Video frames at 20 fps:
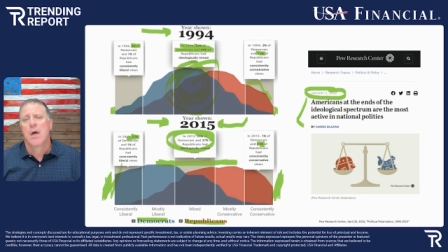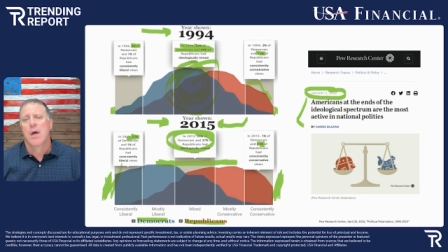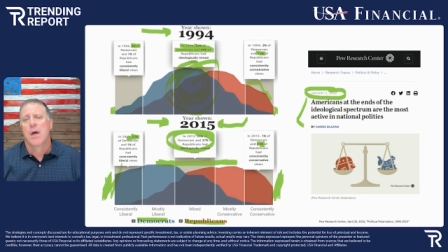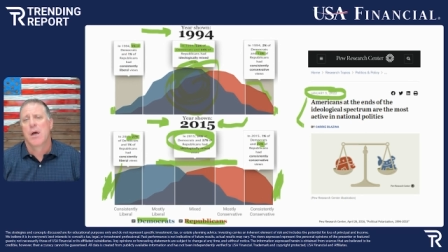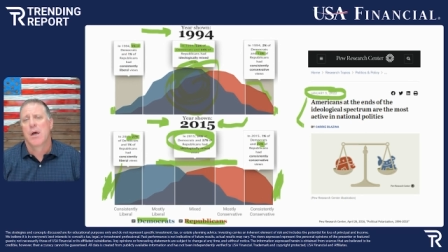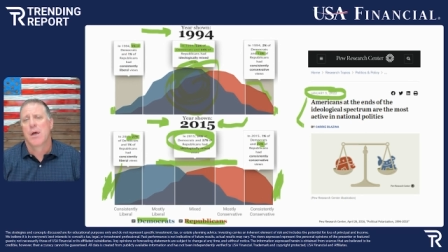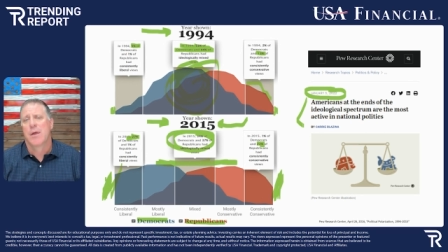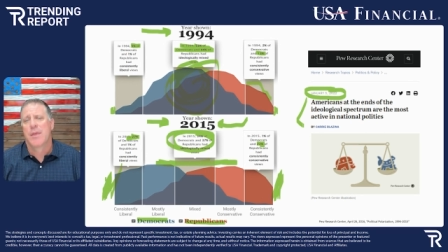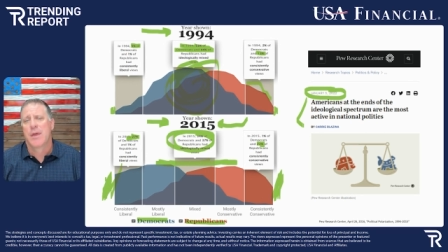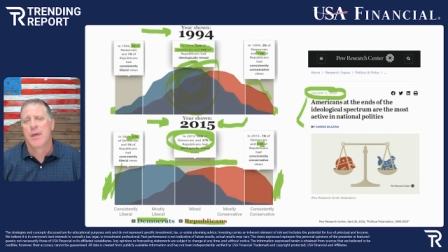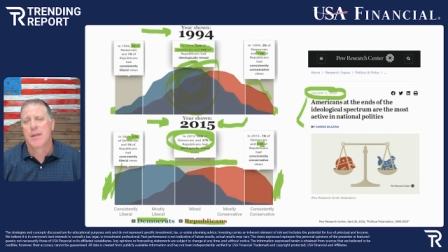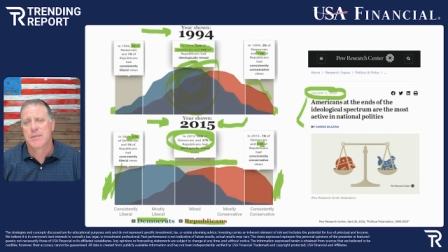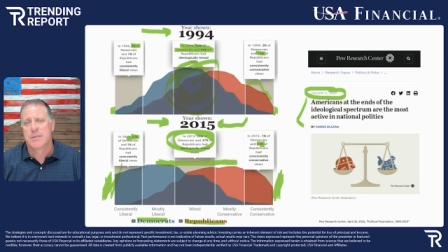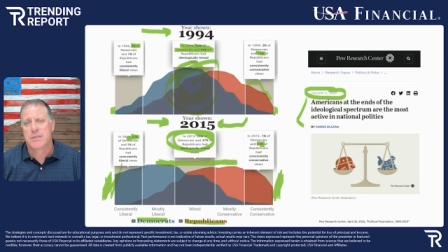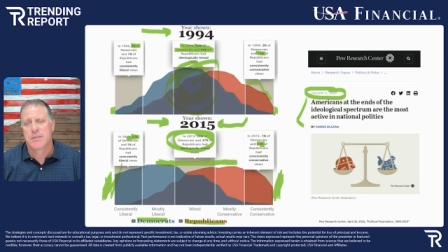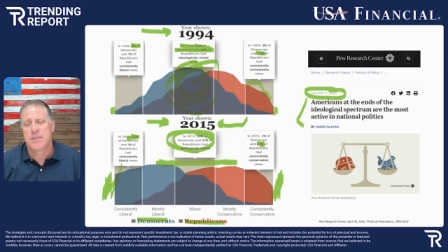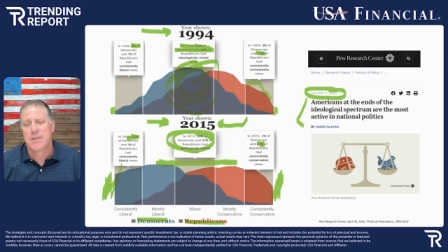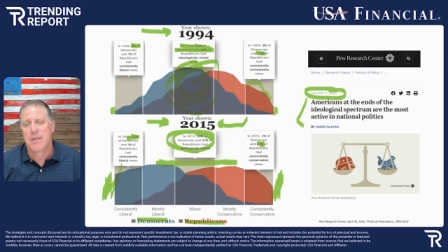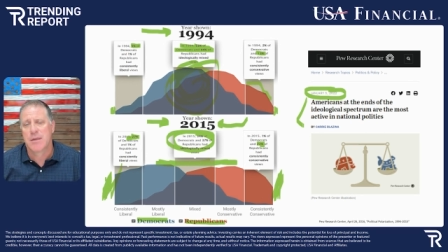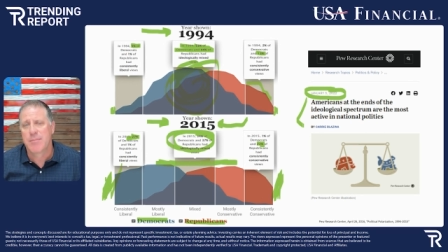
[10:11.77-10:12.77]
That
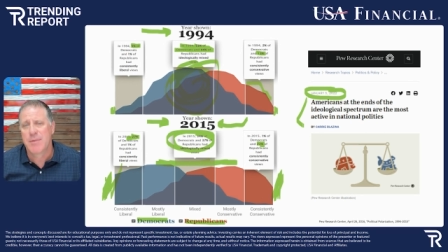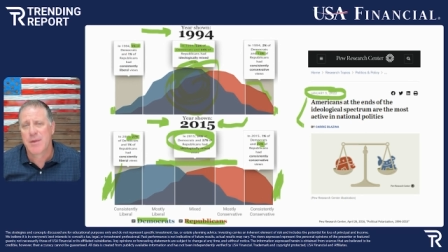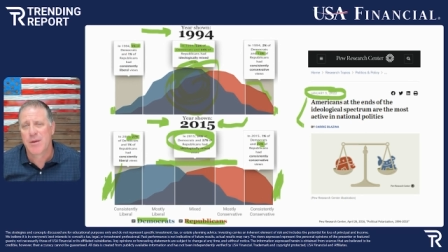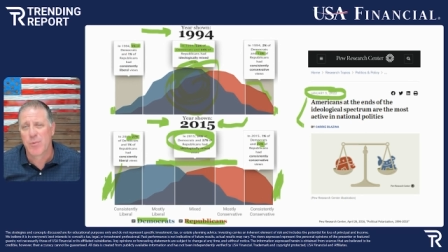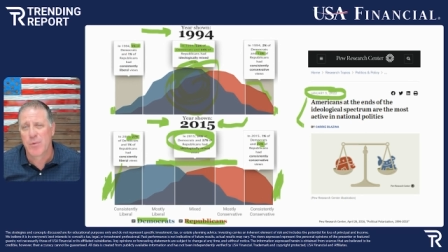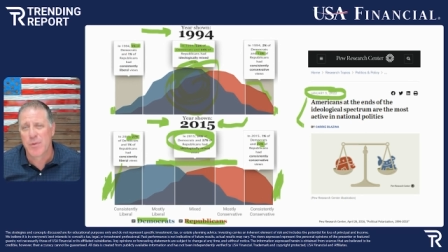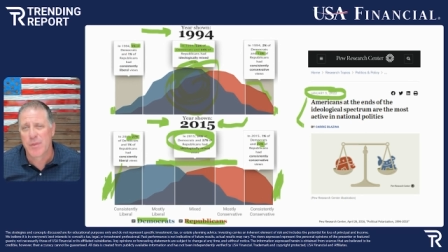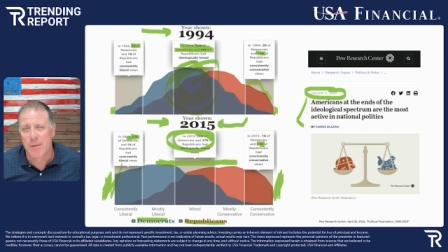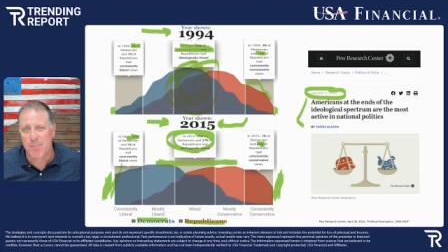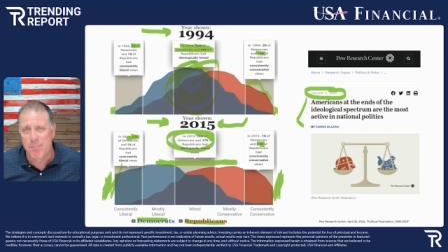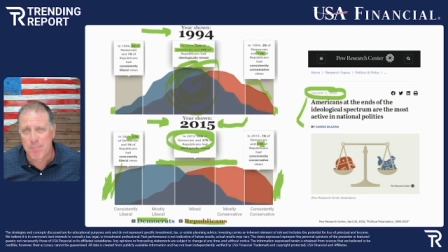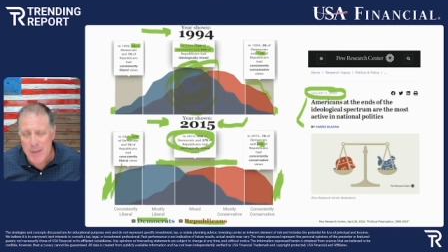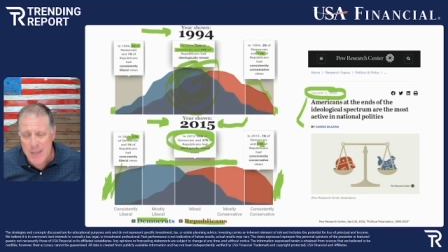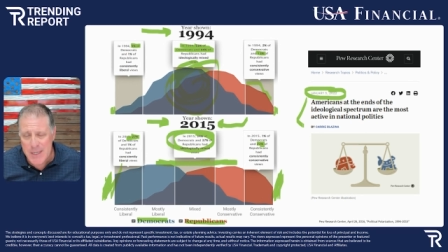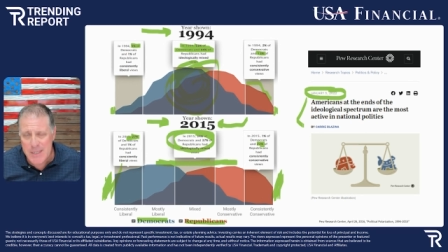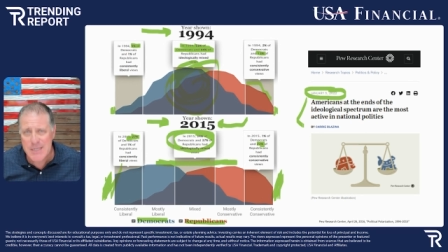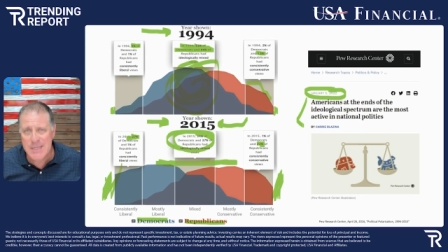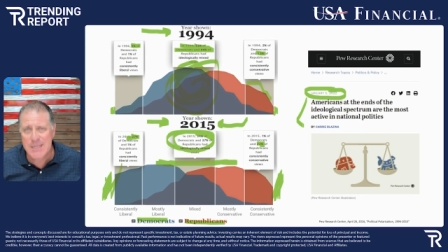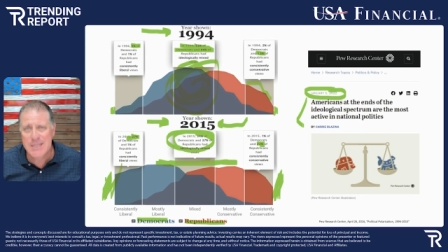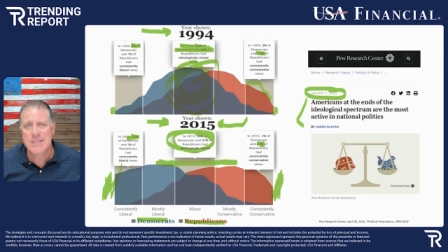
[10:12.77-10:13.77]
is the same thing with
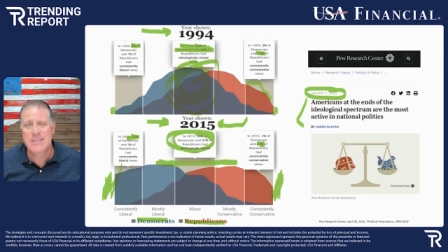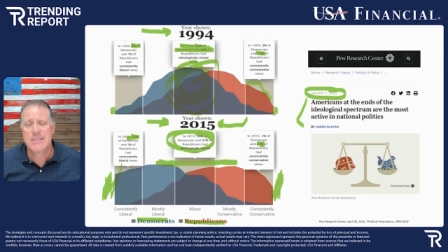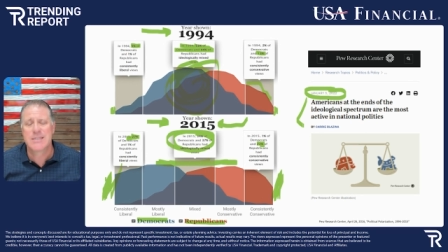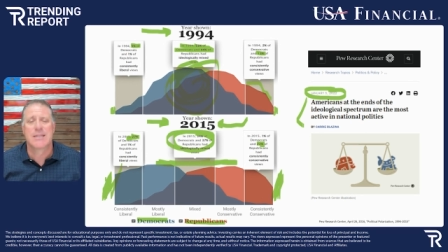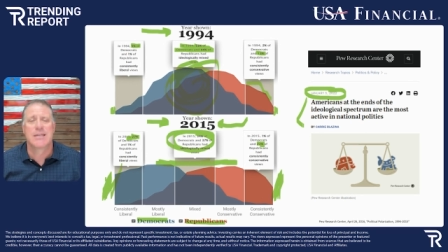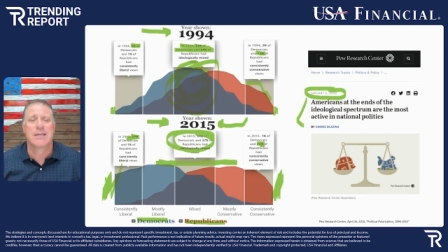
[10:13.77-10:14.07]
opinions.